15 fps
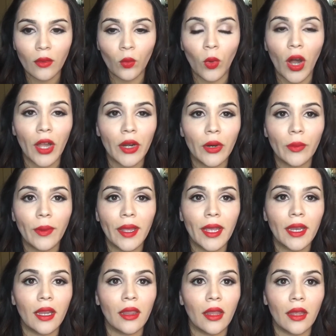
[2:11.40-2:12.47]
water
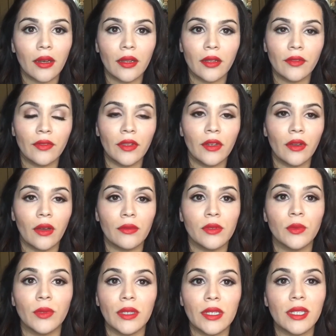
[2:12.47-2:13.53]
weight, I was
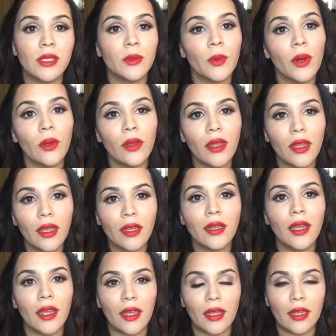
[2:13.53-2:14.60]
really swollen,
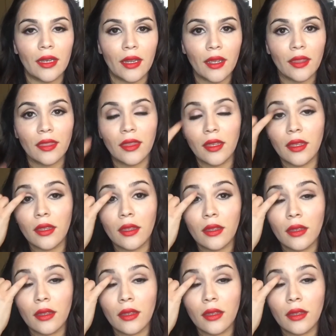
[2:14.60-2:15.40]
and I think,